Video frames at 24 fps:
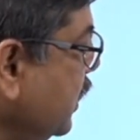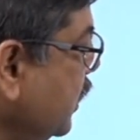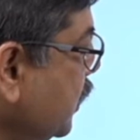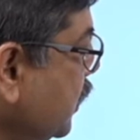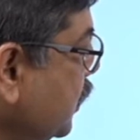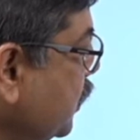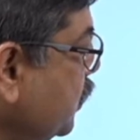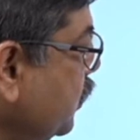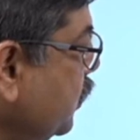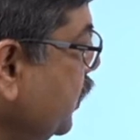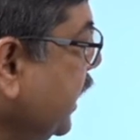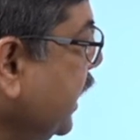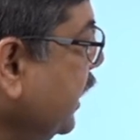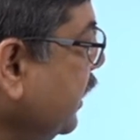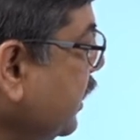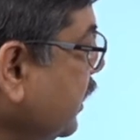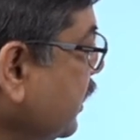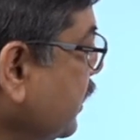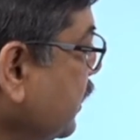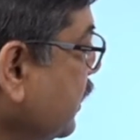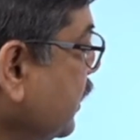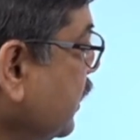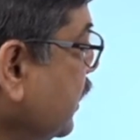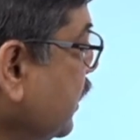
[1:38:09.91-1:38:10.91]
So you get a
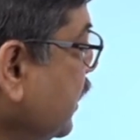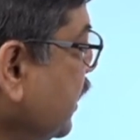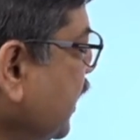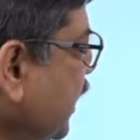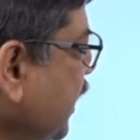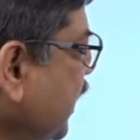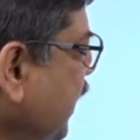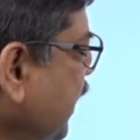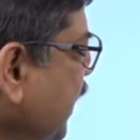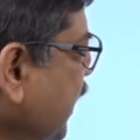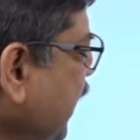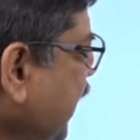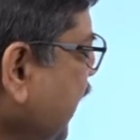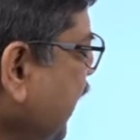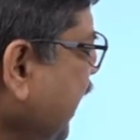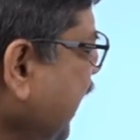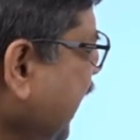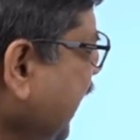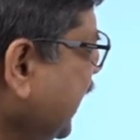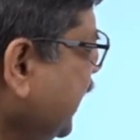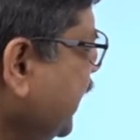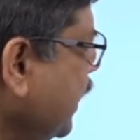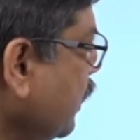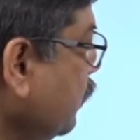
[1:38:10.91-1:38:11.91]

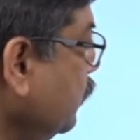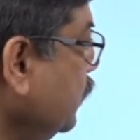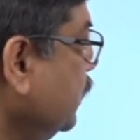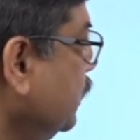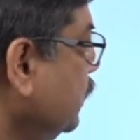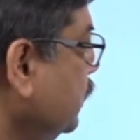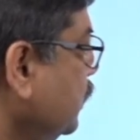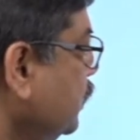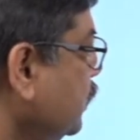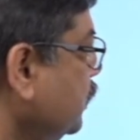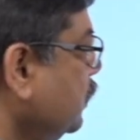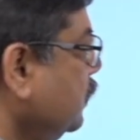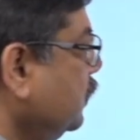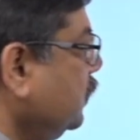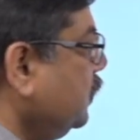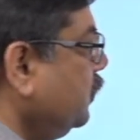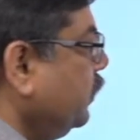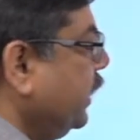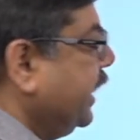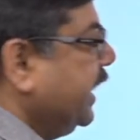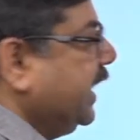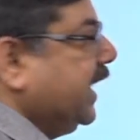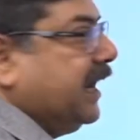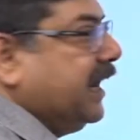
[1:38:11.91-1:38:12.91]
8 down. So
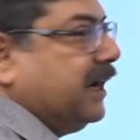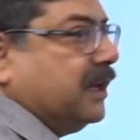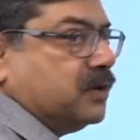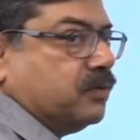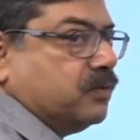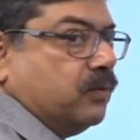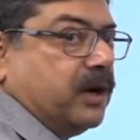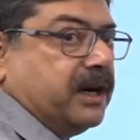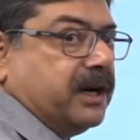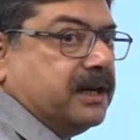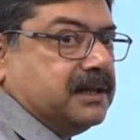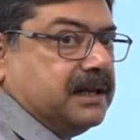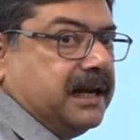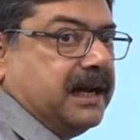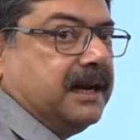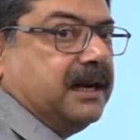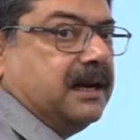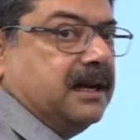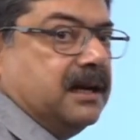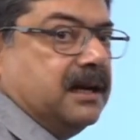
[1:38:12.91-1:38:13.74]
28 is what is there.